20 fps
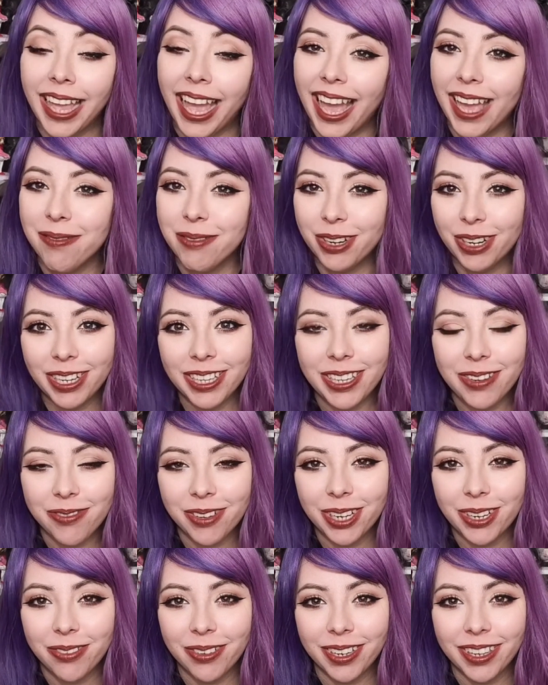I'm currently
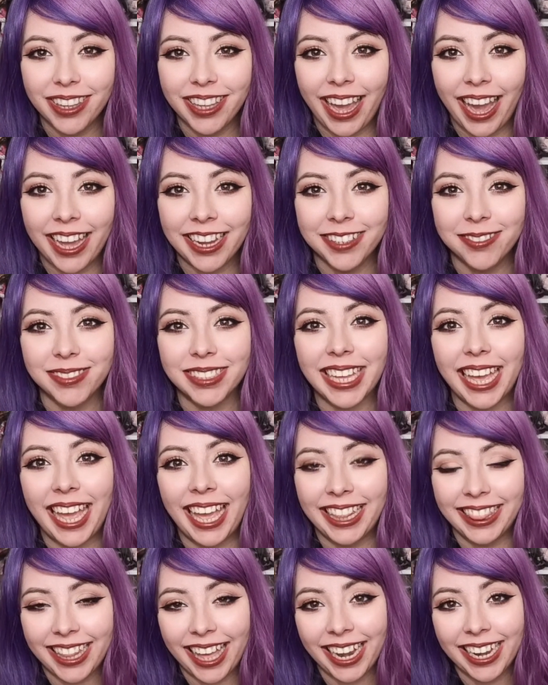wearing one of the items
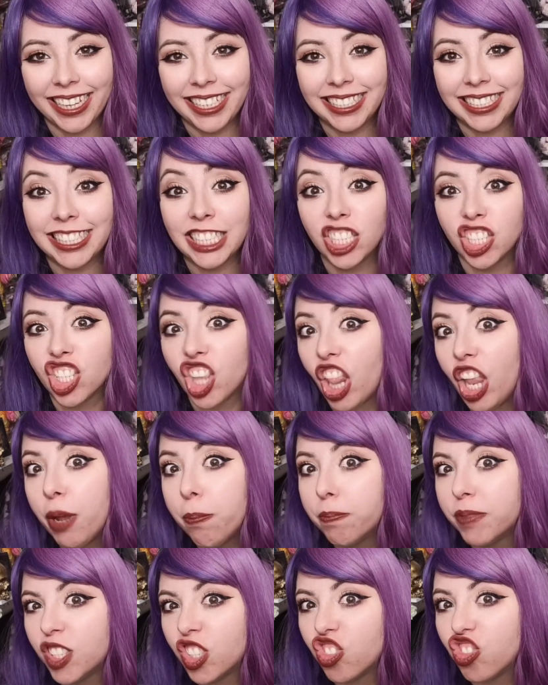and that is these
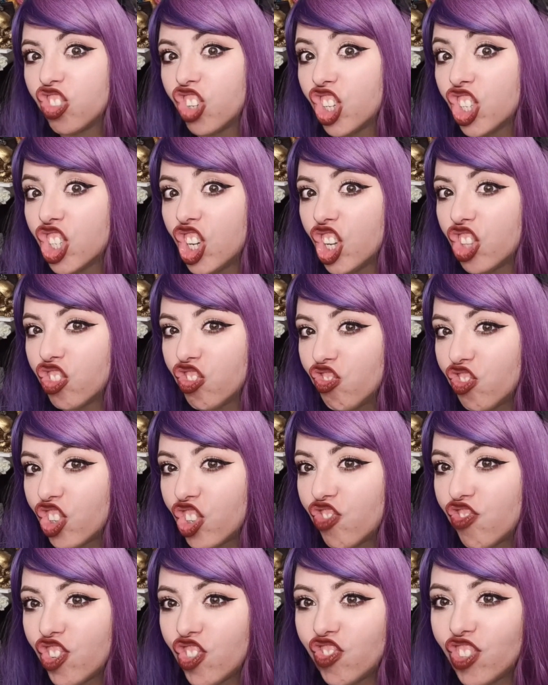lips. I got them for
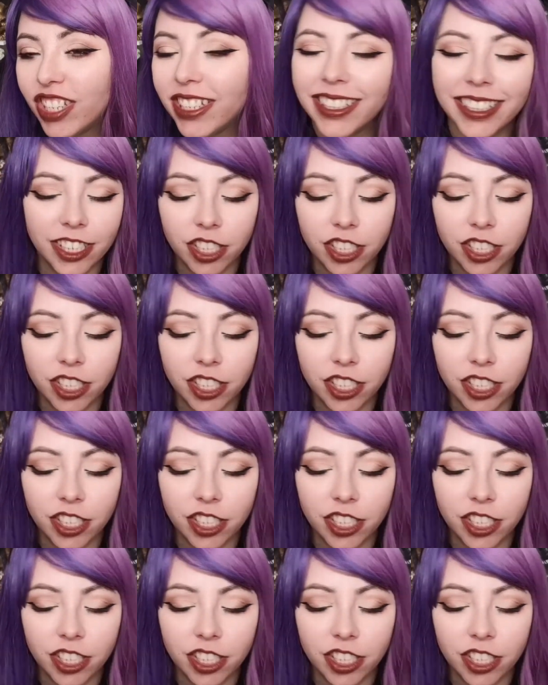15,